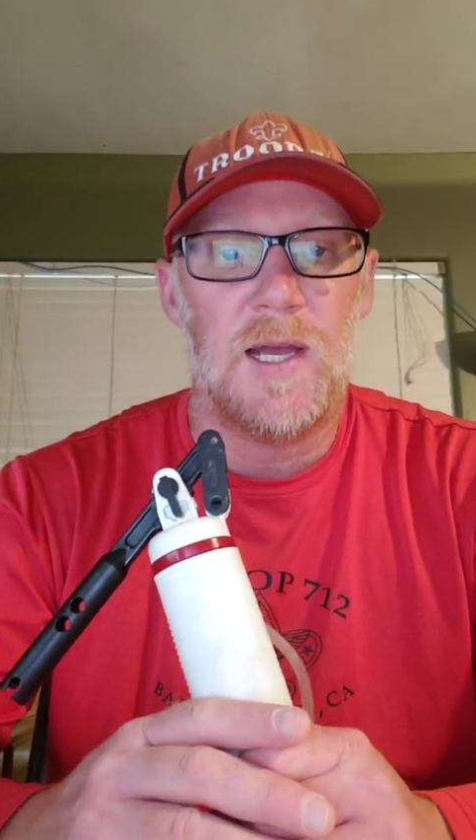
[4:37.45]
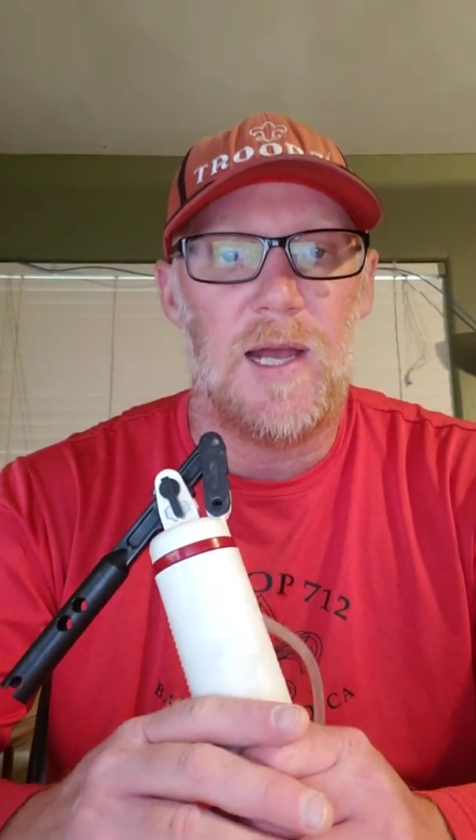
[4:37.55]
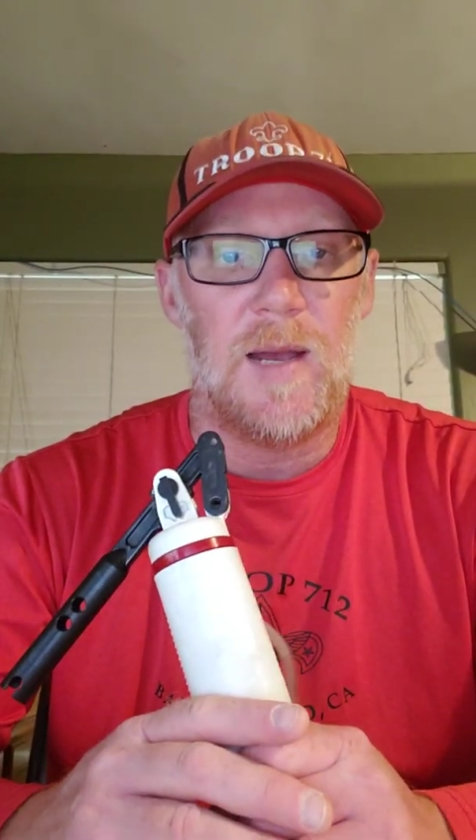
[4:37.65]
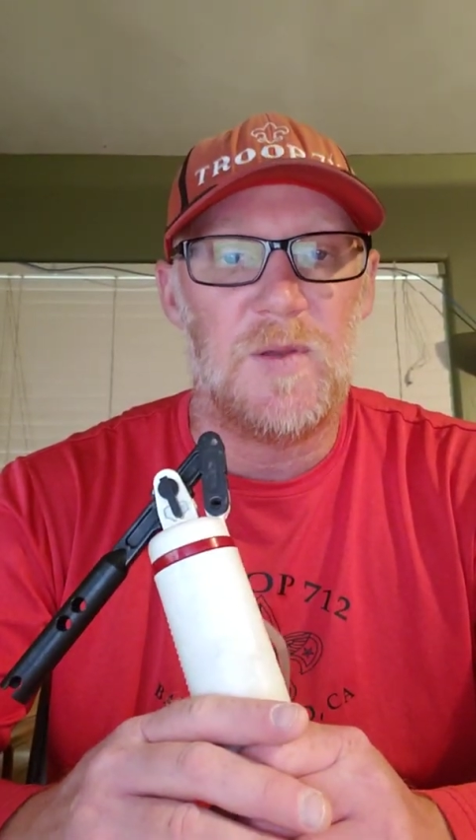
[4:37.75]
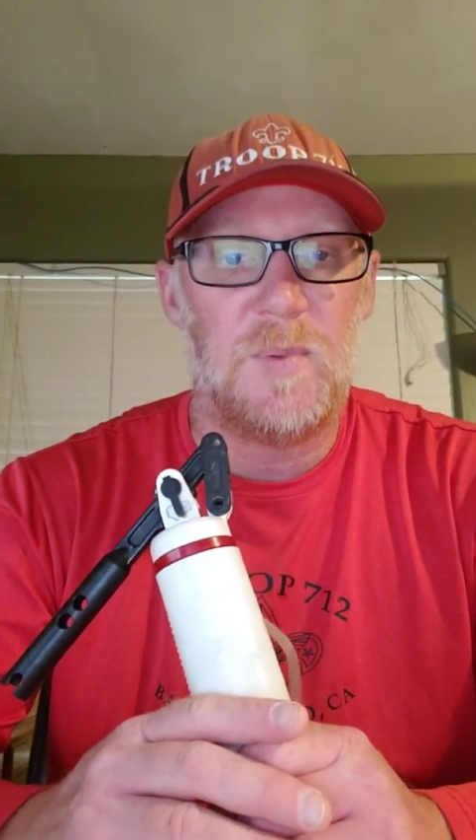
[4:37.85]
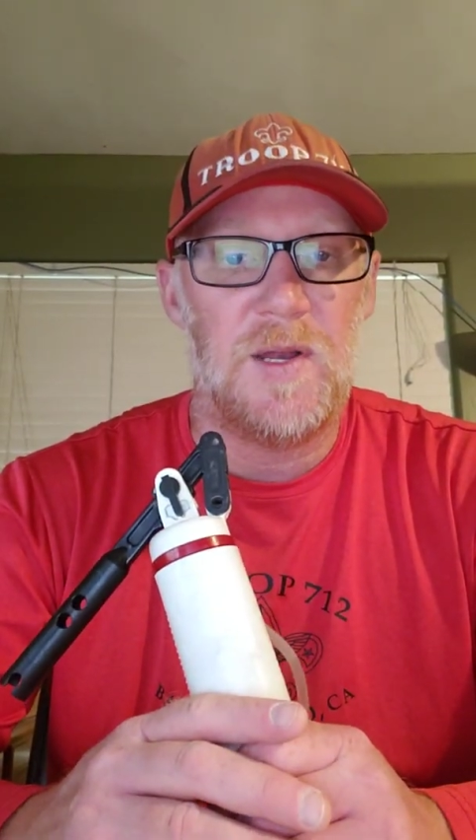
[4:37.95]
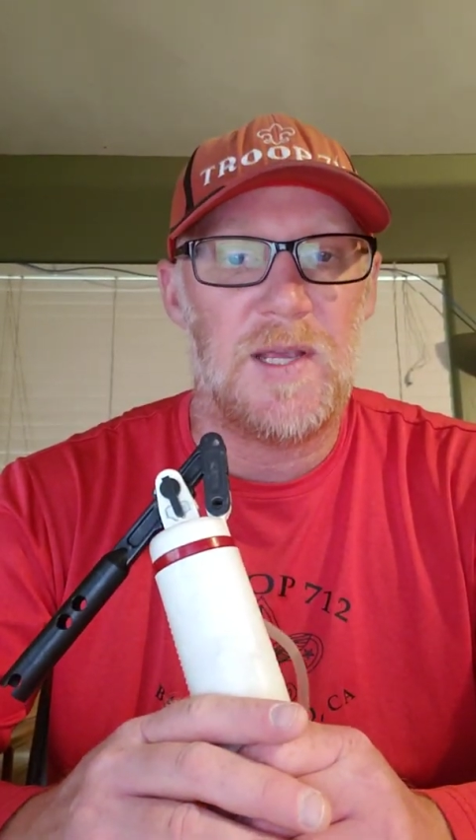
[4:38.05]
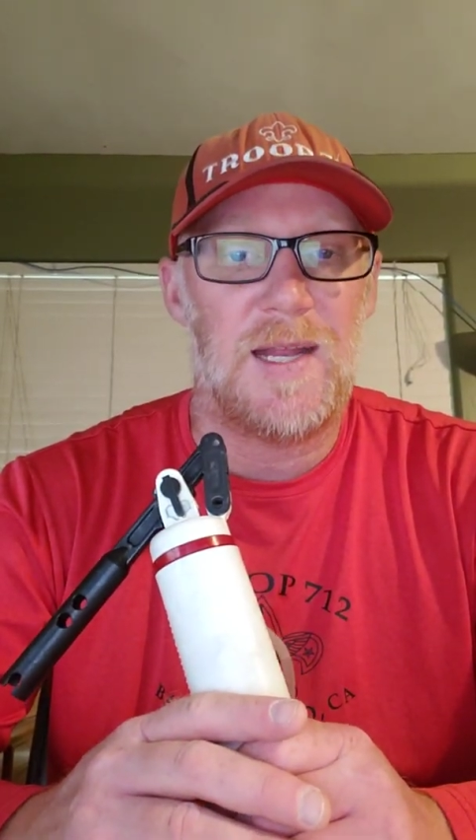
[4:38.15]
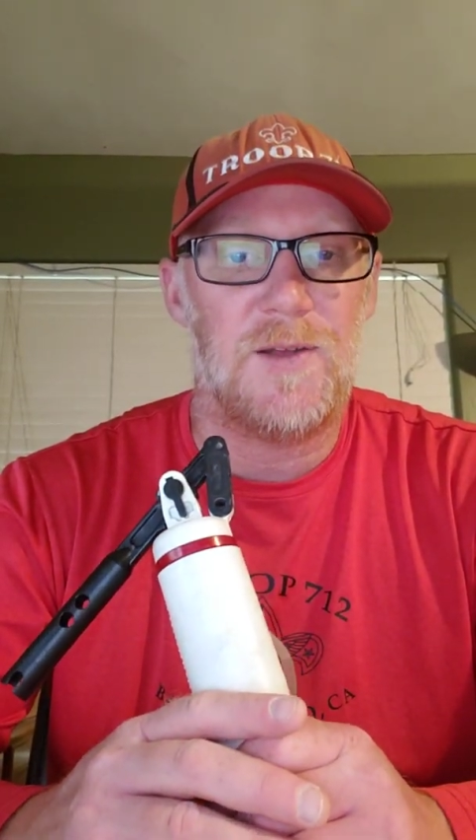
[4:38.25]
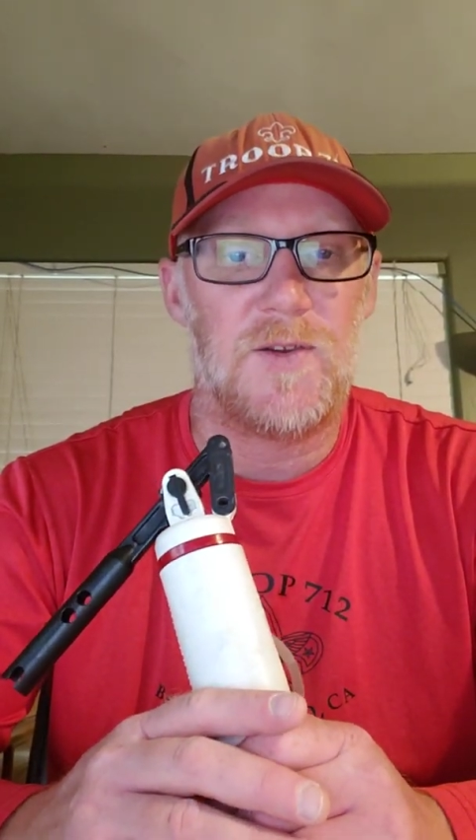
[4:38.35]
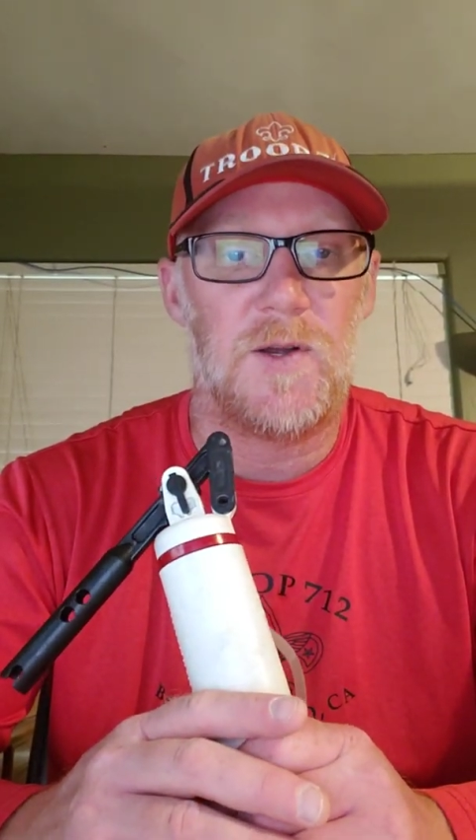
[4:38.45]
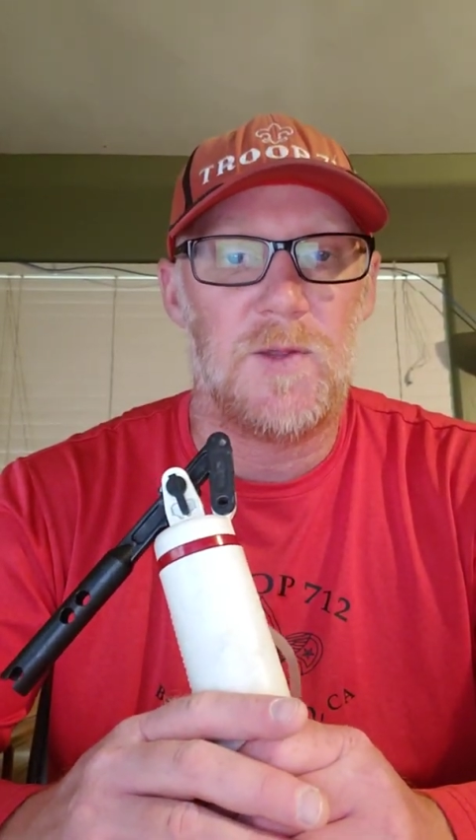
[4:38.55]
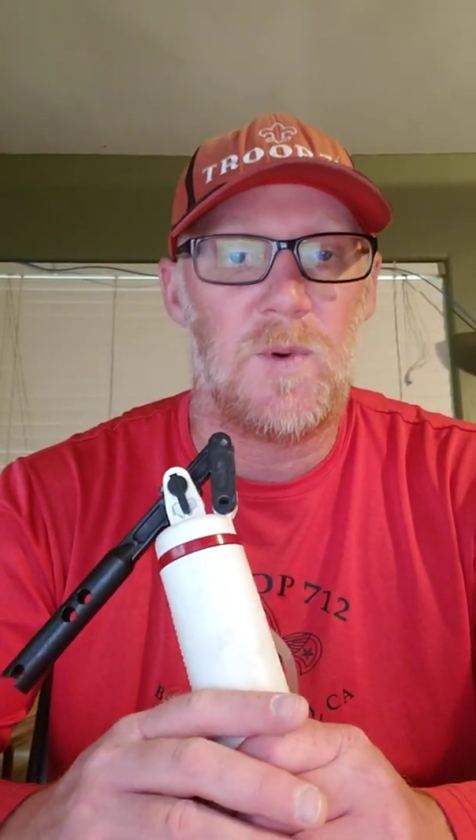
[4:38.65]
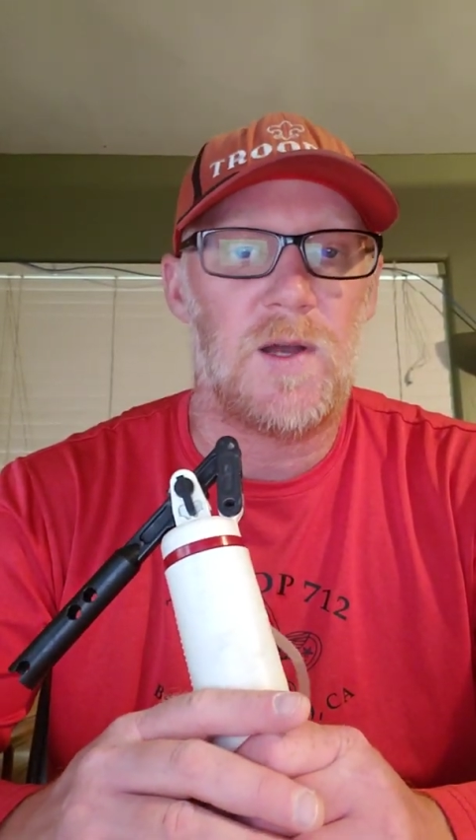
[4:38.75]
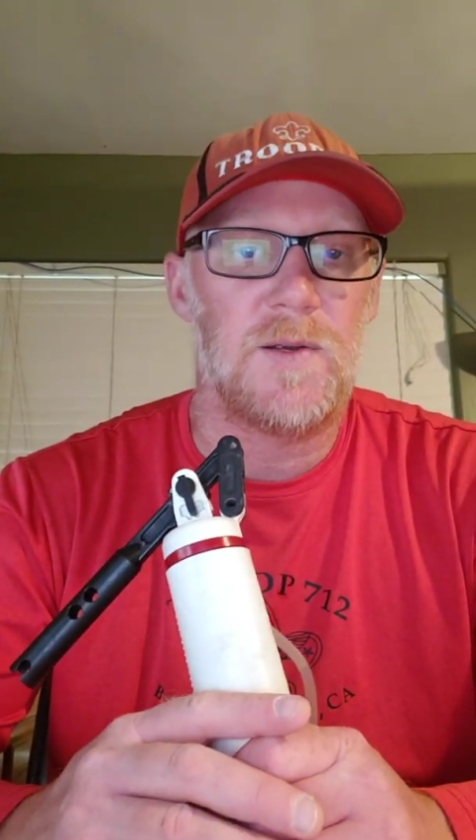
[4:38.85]
Depending on how dirty
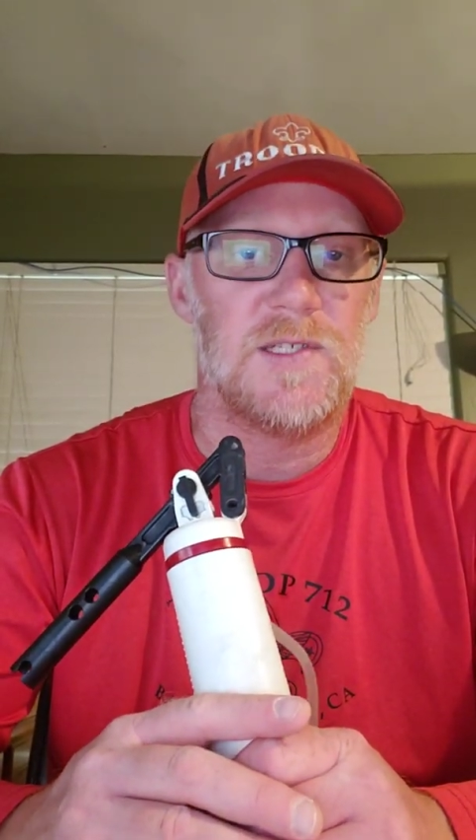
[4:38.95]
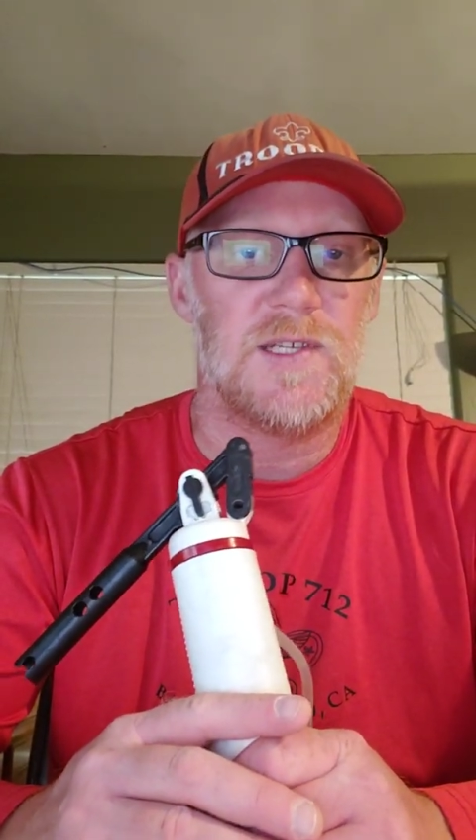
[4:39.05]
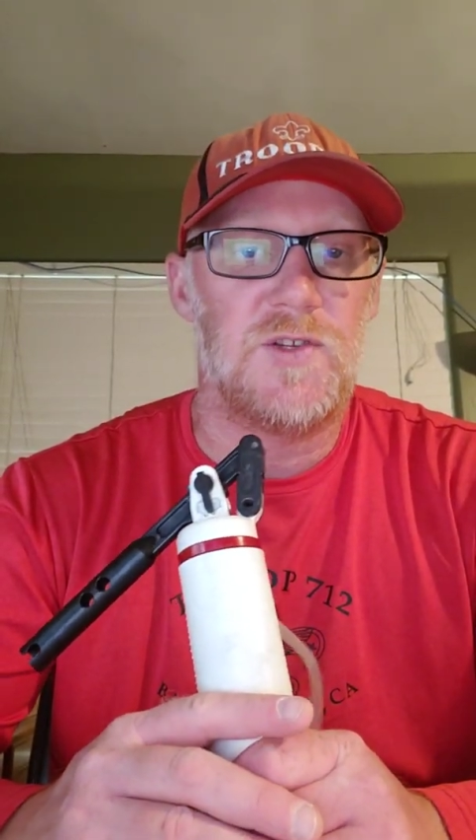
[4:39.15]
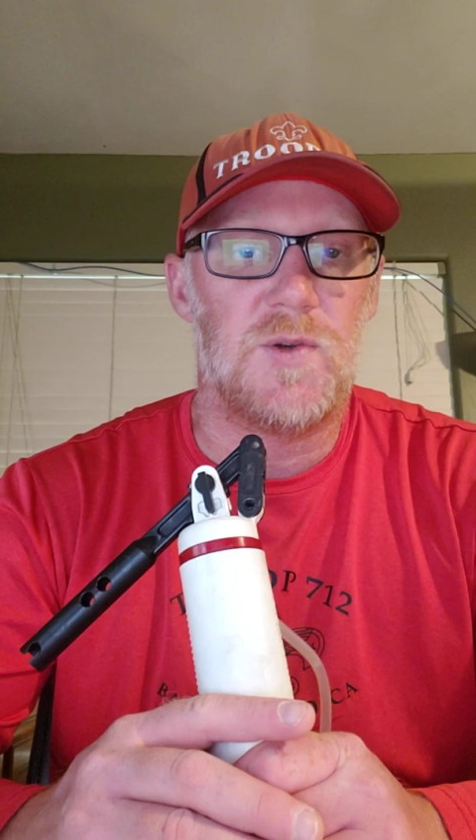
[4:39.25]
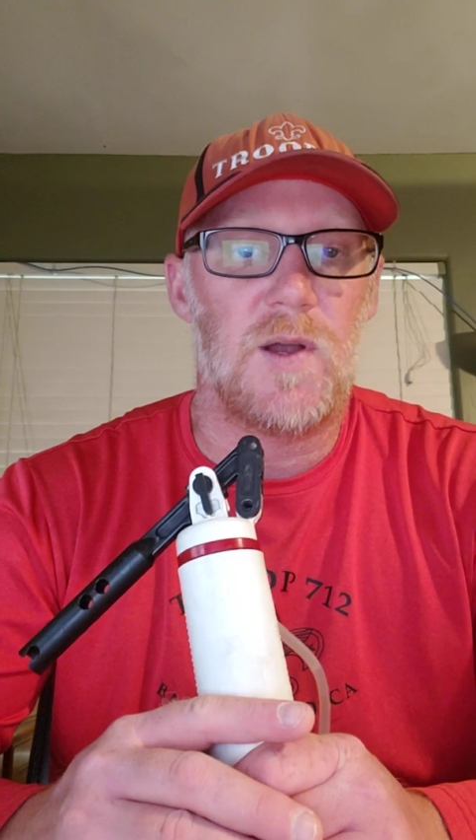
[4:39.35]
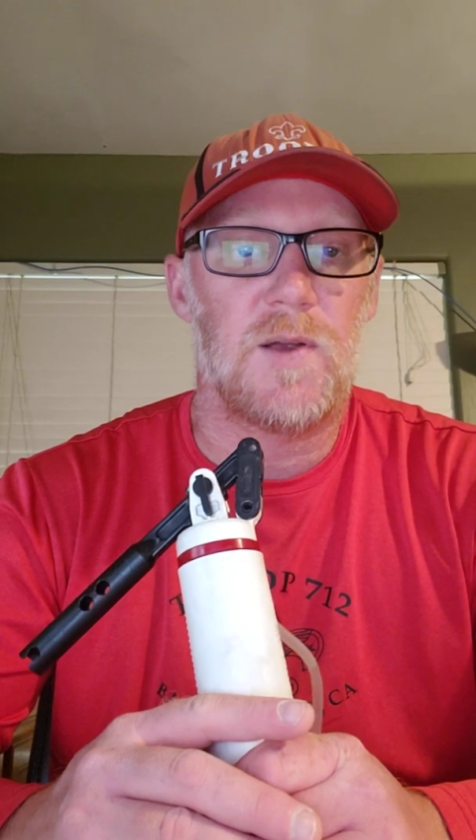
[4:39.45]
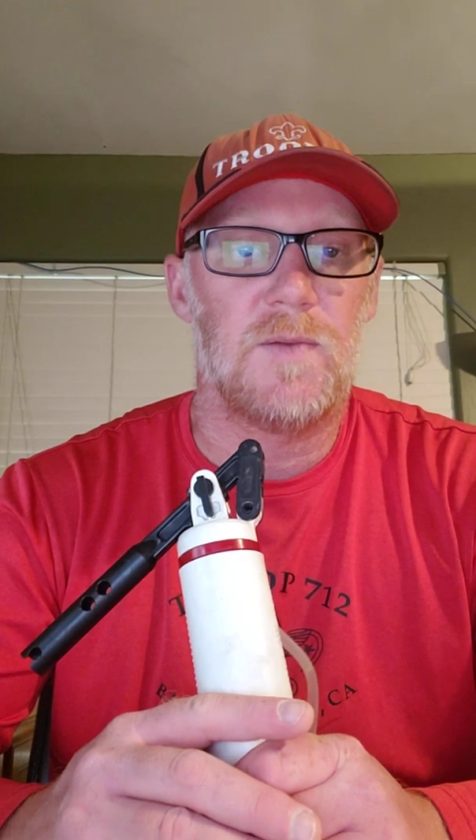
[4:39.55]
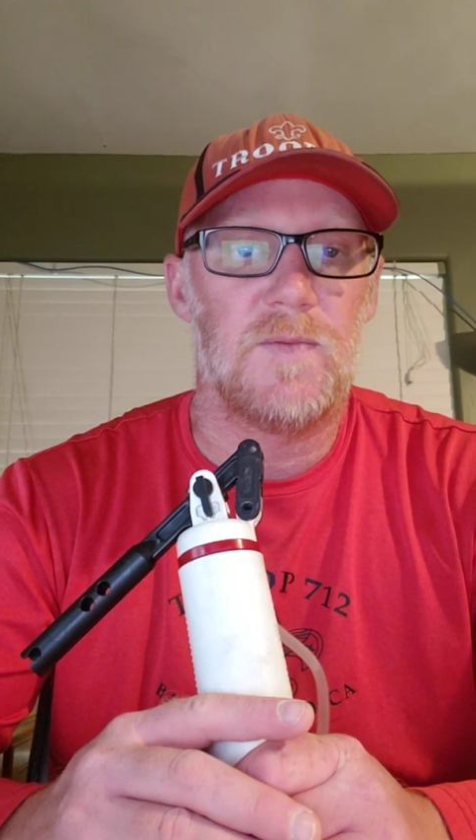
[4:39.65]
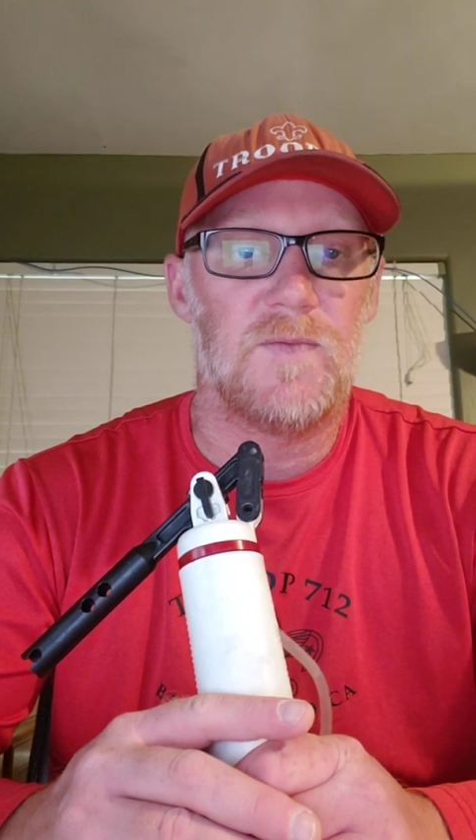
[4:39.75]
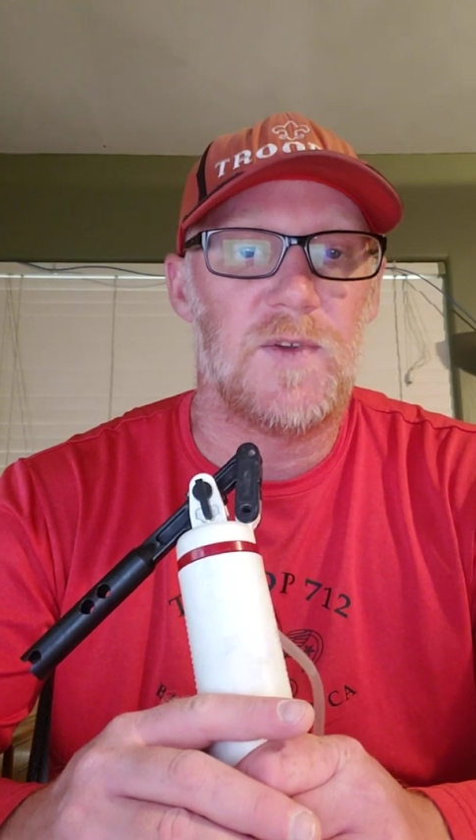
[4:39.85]
the water is that you are